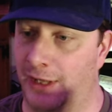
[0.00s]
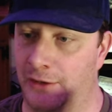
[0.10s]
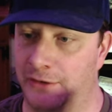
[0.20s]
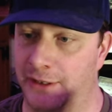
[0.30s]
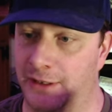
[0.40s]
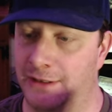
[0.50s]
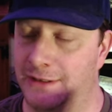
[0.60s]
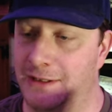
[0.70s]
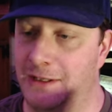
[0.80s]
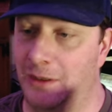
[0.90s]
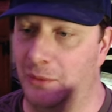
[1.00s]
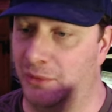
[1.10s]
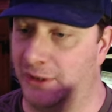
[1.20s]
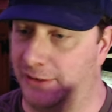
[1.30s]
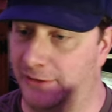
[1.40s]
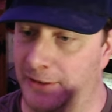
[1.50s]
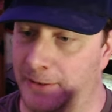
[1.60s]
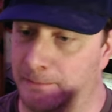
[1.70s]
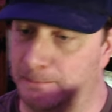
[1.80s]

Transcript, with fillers: out there. But, um,